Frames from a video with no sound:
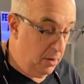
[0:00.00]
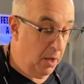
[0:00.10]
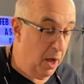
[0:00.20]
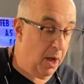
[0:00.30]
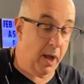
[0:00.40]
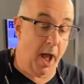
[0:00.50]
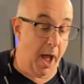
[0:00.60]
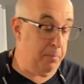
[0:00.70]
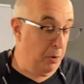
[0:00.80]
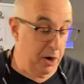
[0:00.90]
I
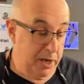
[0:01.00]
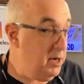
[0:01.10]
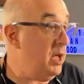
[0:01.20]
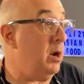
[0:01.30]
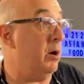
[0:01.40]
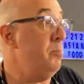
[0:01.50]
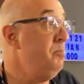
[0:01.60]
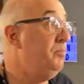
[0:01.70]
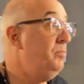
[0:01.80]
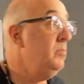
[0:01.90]
put in here,
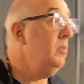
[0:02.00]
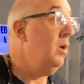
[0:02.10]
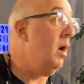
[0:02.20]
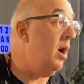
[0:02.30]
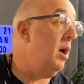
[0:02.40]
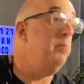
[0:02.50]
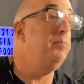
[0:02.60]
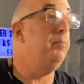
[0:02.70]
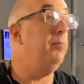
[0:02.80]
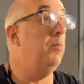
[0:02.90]

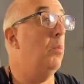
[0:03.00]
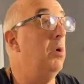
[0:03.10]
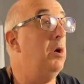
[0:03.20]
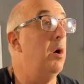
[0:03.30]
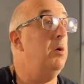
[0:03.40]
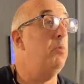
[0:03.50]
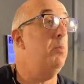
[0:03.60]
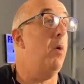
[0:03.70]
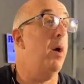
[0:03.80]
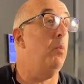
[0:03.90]
we
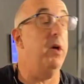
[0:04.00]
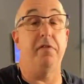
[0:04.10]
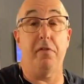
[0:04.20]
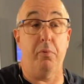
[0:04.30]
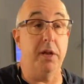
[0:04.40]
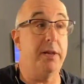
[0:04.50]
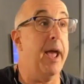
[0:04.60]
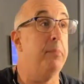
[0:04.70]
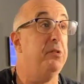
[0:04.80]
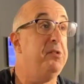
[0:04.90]
went with 3
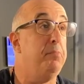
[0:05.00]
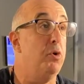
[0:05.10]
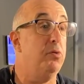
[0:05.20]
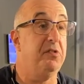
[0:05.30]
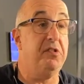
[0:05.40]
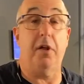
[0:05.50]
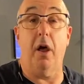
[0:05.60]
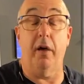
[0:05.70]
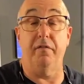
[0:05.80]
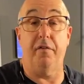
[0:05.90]
tablespoons
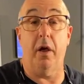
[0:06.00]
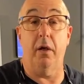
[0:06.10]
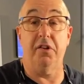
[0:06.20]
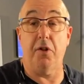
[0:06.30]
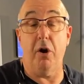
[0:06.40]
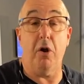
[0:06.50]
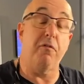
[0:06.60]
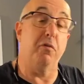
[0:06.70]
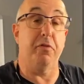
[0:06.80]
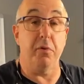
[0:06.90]
of, started
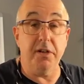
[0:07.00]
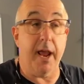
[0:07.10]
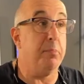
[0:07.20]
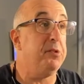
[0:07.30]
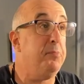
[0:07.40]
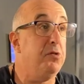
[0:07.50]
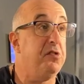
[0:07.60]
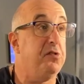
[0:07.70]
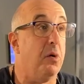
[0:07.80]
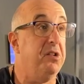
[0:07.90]
off with 3 tablespoons of
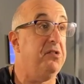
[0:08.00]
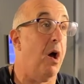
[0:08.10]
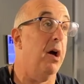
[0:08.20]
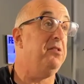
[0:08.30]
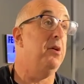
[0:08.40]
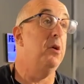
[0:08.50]
soy sauce,